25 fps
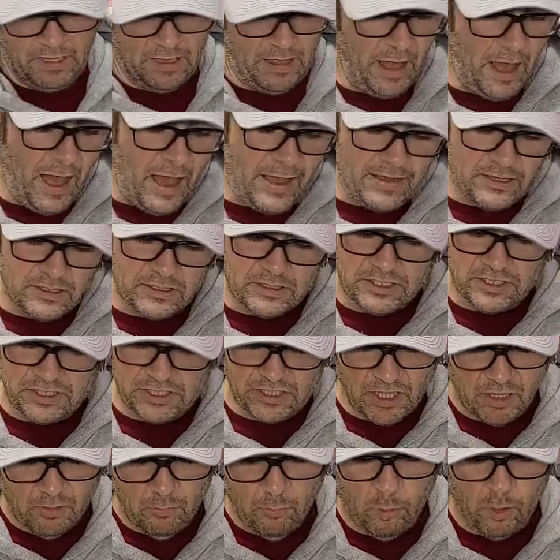I can
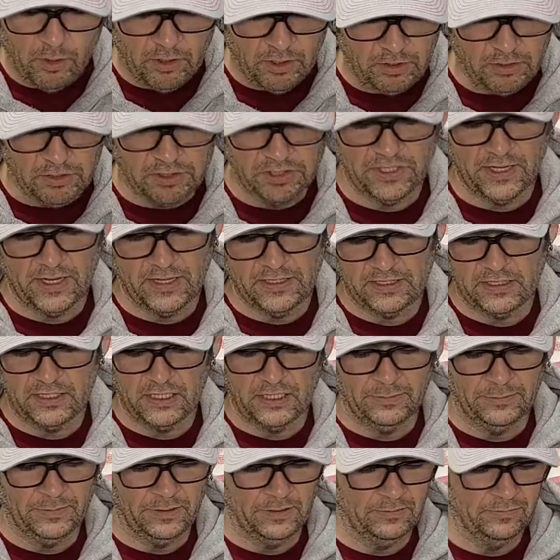somewhat understand
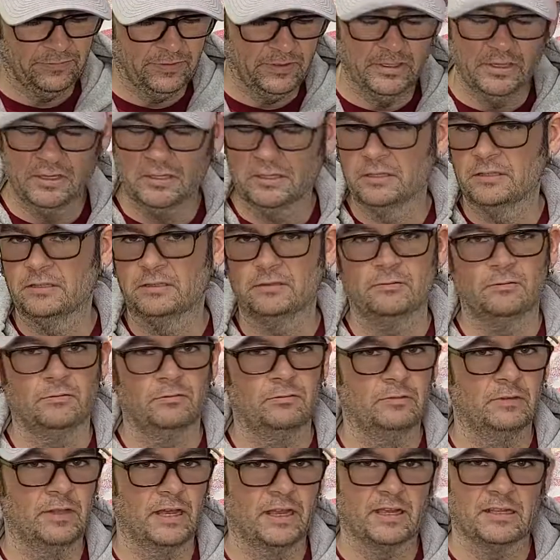cinnamon. Vanilla,
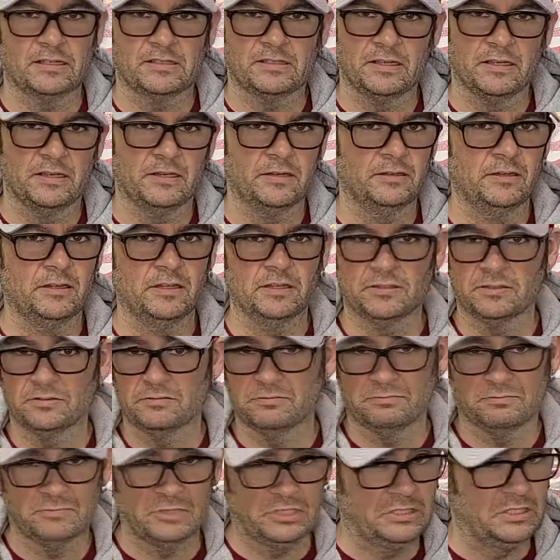like I said, it
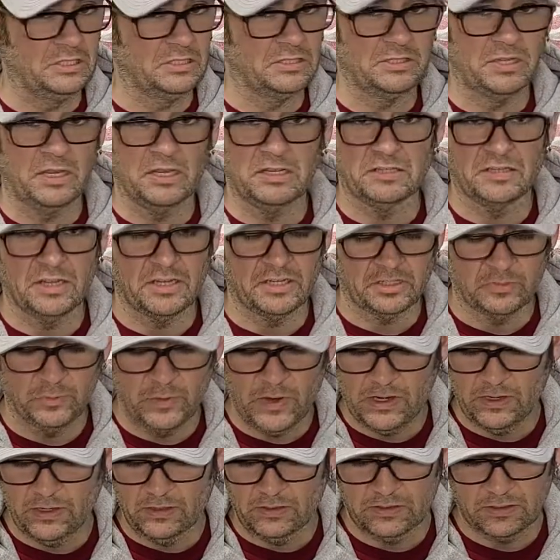just tastes like
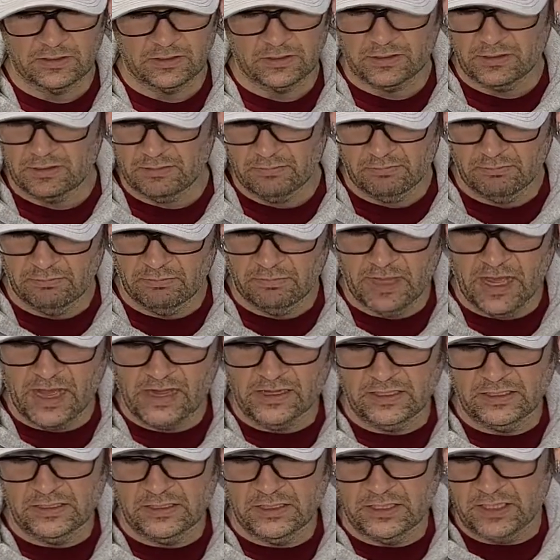sweetness. That
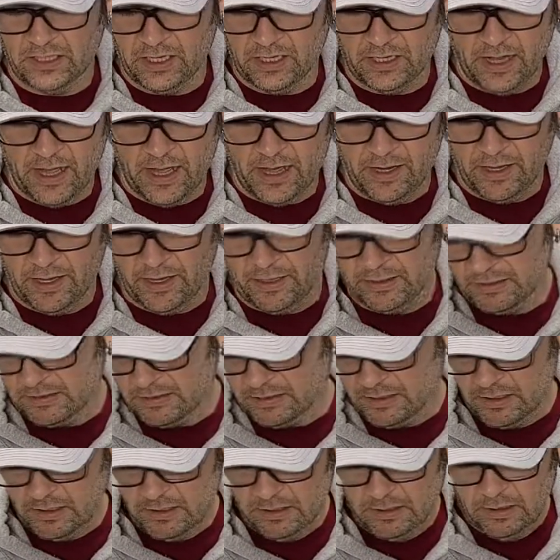needs to get
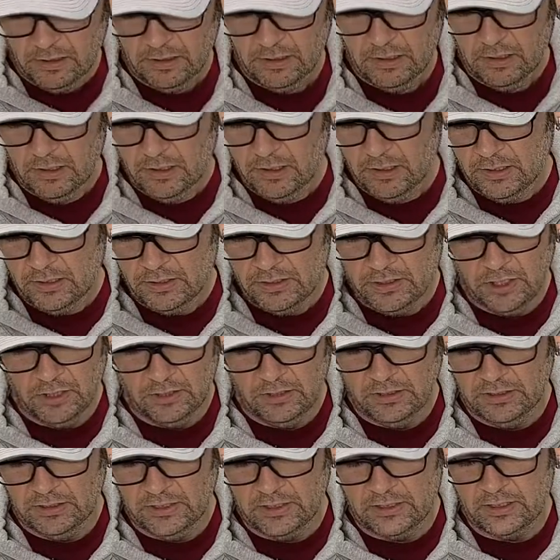annexed.
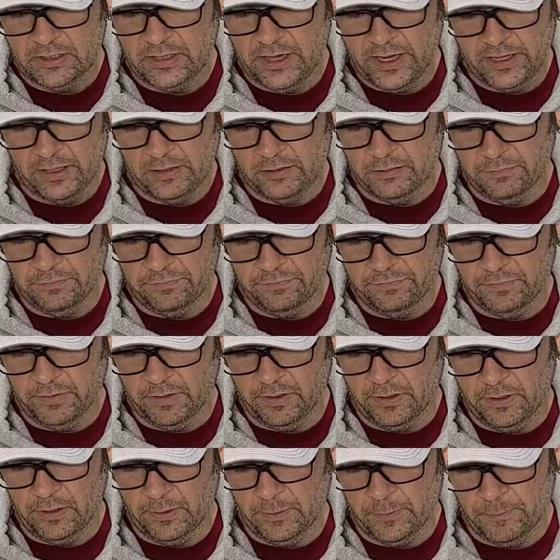Chilies is a negative.
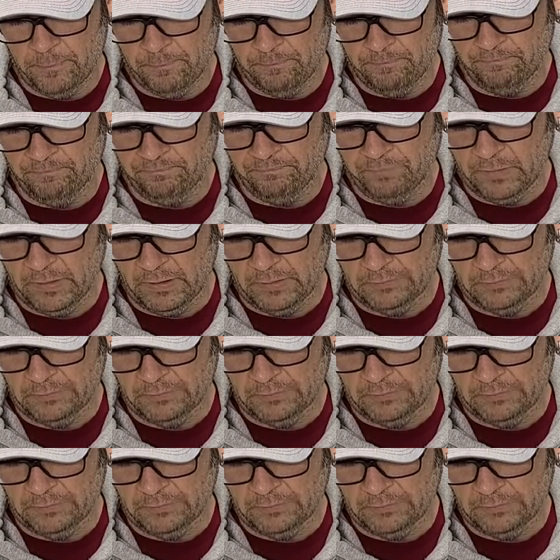Um,